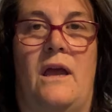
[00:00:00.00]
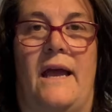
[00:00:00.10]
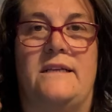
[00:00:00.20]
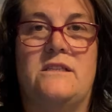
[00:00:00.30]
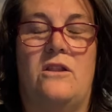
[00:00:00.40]

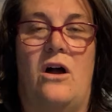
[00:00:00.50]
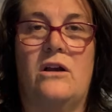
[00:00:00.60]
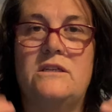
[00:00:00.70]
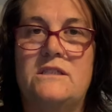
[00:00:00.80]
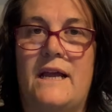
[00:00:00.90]
as
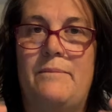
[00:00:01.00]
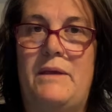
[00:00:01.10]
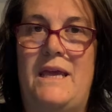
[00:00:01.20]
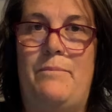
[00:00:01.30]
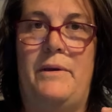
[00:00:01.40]
long as I'm
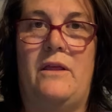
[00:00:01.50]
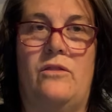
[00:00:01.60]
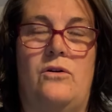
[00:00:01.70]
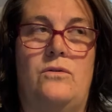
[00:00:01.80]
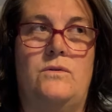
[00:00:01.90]
keeping
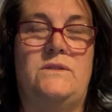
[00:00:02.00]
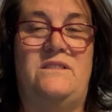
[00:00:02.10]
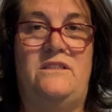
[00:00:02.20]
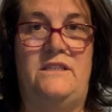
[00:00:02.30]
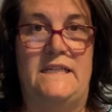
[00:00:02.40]
those
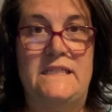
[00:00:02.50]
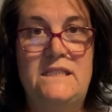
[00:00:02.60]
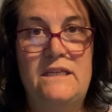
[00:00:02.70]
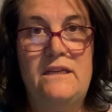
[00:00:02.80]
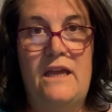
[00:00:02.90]

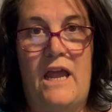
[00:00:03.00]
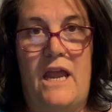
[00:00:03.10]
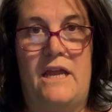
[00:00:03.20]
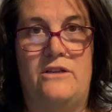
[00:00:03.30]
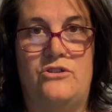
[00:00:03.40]

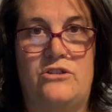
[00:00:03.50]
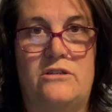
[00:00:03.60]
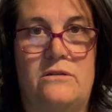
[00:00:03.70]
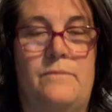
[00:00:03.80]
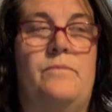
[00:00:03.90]
disengaged,
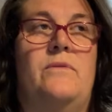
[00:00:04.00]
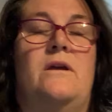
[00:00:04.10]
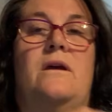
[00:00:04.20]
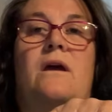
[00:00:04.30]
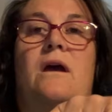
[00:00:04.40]

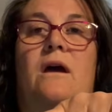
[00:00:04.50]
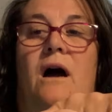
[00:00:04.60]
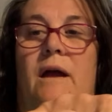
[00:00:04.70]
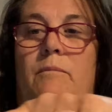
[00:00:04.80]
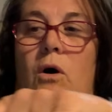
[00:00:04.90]

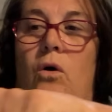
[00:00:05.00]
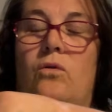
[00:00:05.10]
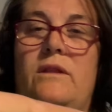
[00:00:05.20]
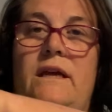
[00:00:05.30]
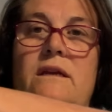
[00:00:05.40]
I'm
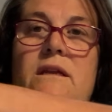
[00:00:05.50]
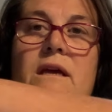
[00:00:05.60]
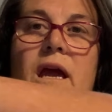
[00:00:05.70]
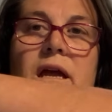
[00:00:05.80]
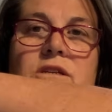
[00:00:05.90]
only
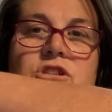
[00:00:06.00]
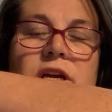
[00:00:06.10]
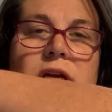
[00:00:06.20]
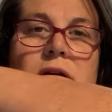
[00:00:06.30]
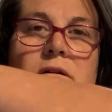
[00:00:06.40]

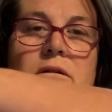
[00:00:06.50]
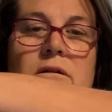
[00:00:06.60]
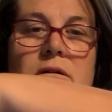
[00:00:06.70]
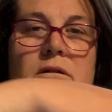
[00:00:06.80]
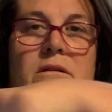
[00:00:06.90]
engaging
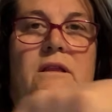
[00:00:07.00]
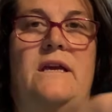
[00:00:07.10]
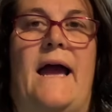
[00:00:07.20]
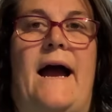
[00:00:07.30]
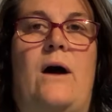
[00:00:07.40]

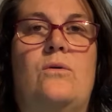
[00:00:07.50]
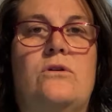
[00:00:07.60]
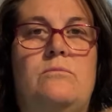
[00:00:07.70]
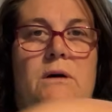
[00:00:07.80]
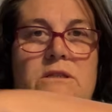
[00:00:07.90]
the
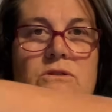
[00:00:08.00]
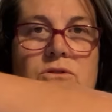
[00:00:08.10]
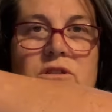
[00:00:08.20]
outer muscles